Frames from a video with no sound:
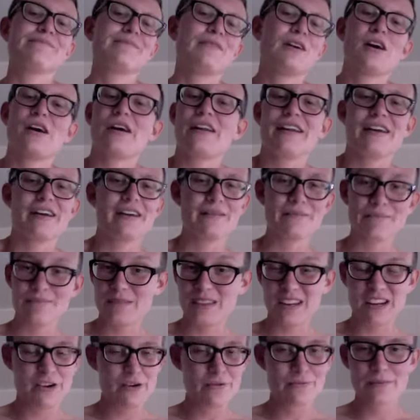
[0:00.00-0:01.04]
a, you
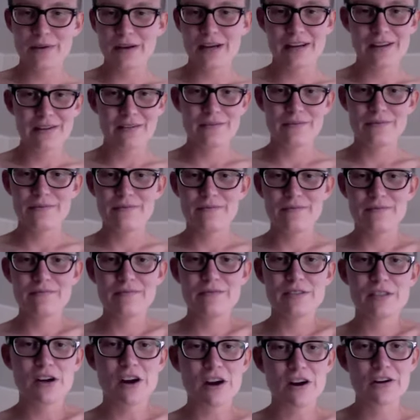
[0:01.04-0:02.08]
know, a
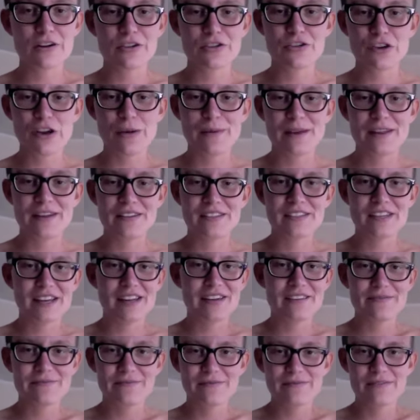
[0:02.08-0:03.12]
scar treatment
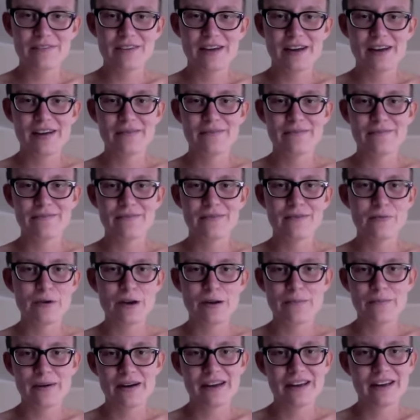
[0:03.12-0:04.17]
site
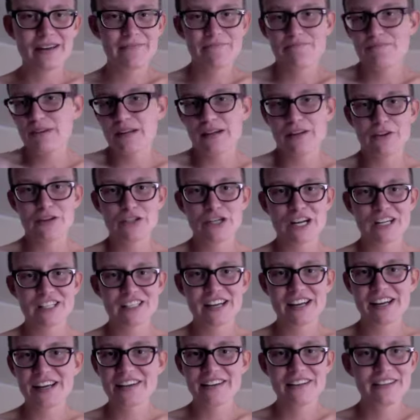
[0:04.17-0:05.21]
written by another trans
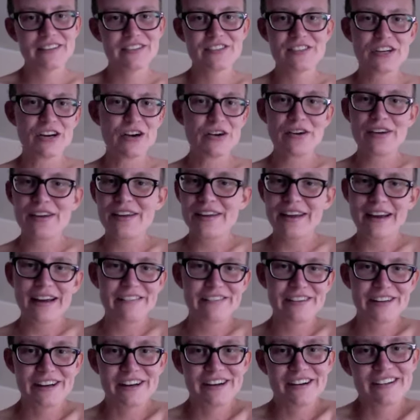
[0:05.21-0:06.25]
guy. So I
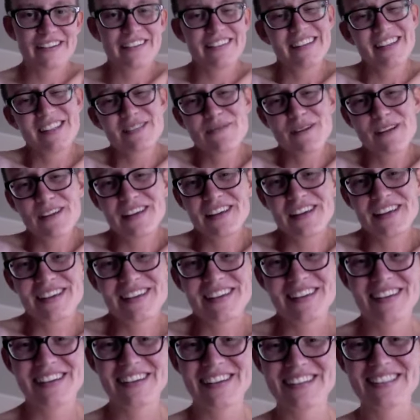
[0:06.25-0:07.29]
figured that's probably a
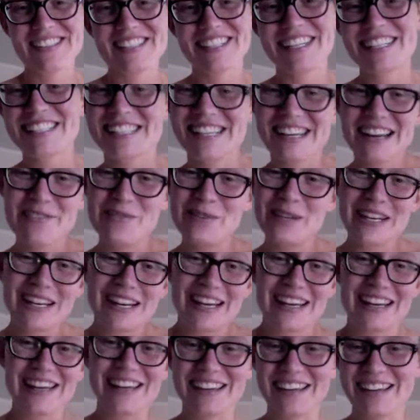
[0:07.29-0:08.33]
good suggestion. I mean,
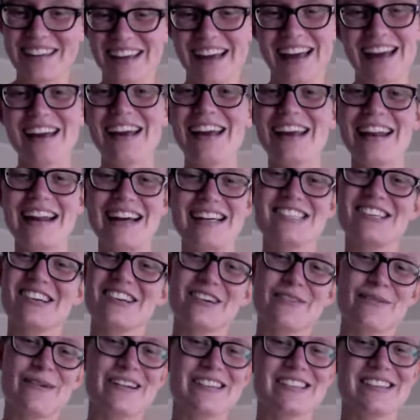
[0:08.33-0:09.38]
I can ask
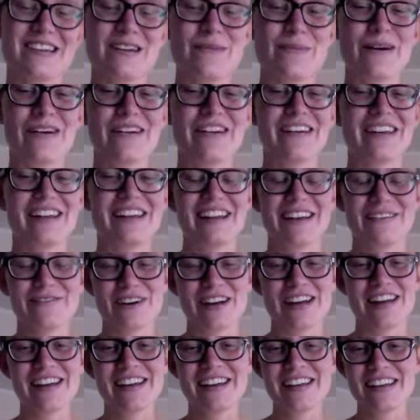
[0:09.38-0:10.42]
Dr. Bernstein about it at
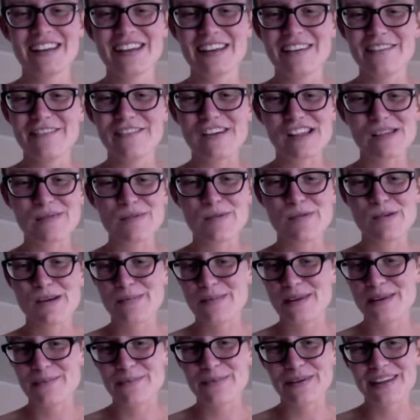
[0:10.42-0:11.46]
my follow-up
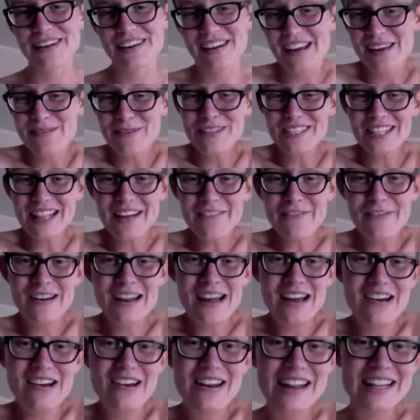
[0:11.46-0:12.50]
appointment, but I'm using that for
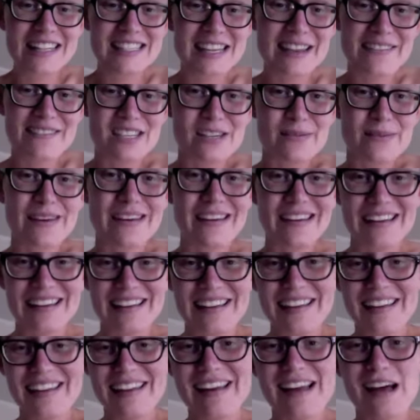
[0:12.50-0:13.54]
now, and it seems to be
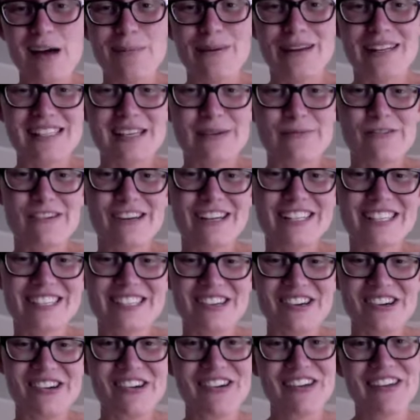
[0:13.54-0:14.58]
helping somewhat,
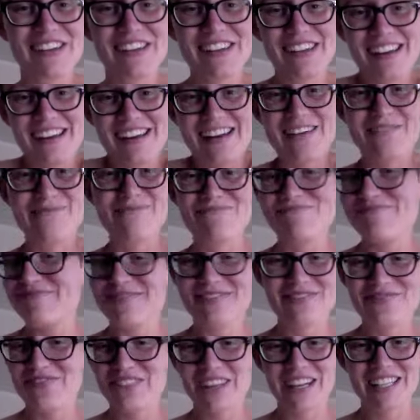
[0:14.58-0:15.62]
so I'm
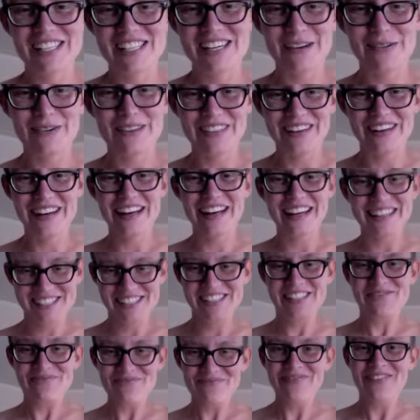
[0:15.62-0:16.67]
gonna stick with it, I
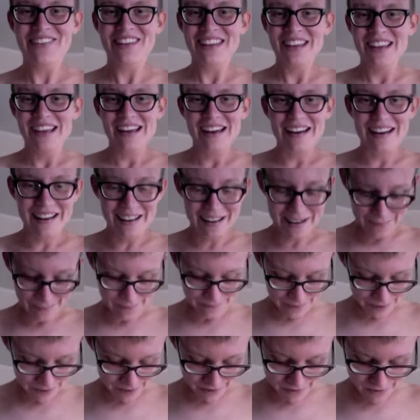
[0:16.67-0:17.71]
guess.
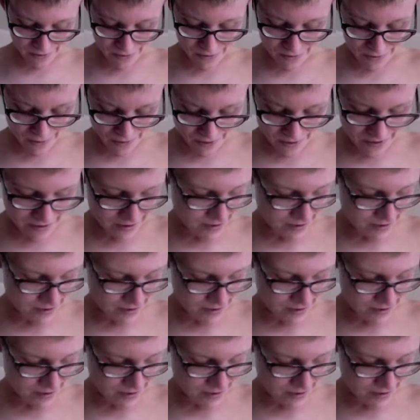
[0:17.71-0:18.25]
So,